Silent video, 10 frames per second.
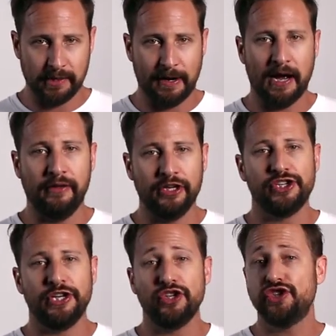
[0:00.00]
about how this
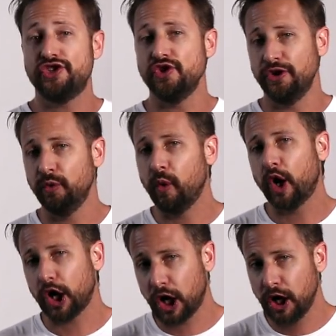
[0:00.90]
shit should
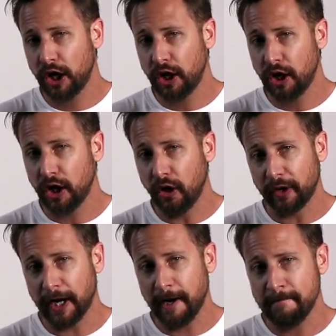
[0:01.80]
work,
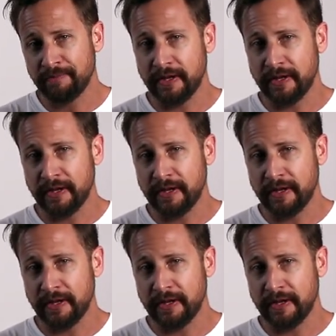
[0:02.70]
okay?